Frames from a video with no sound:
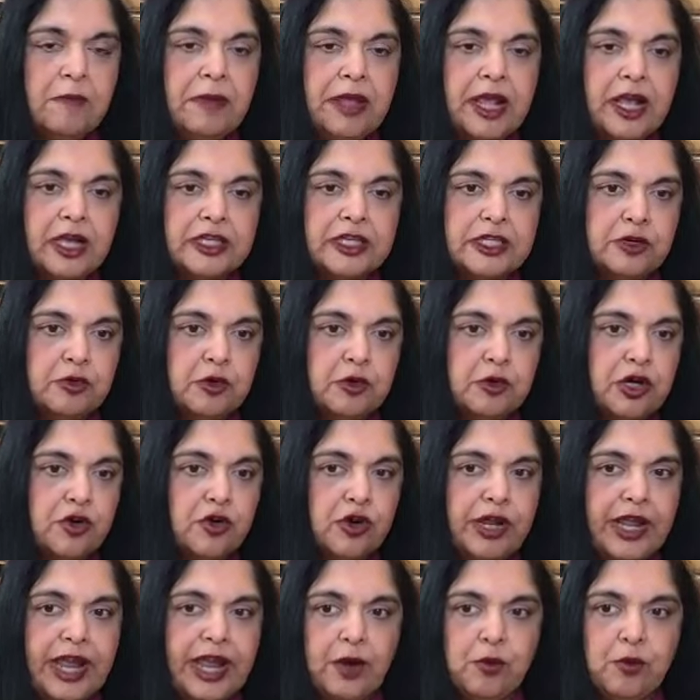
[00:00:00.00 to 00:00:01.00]
because it would
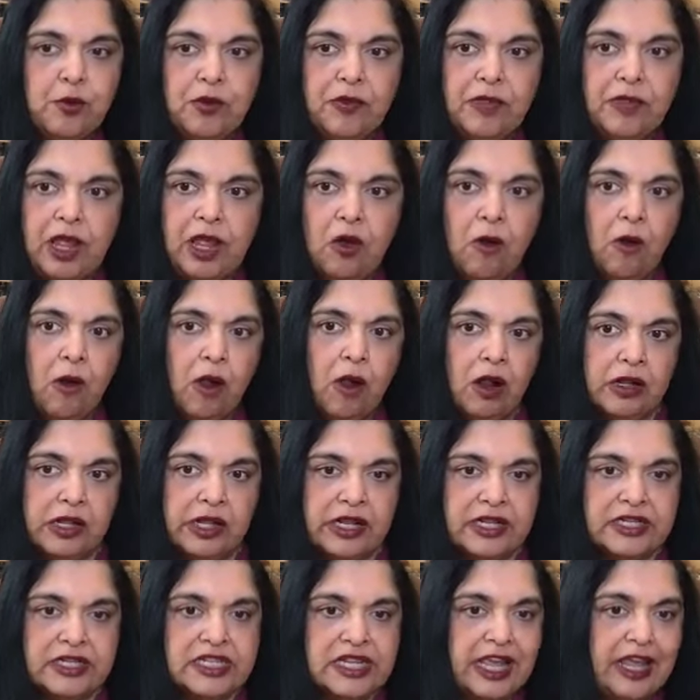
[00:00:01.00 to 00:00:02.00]
create what they call
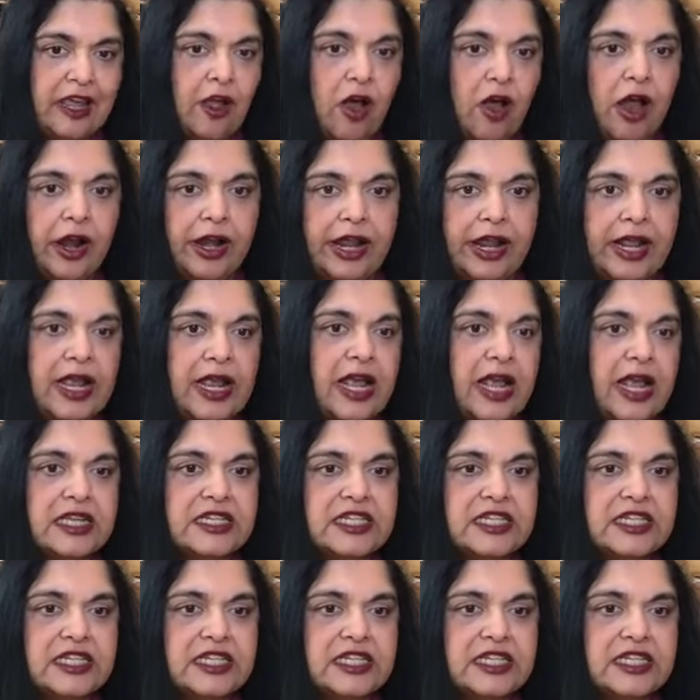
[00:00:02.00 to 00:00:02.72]
this chaotic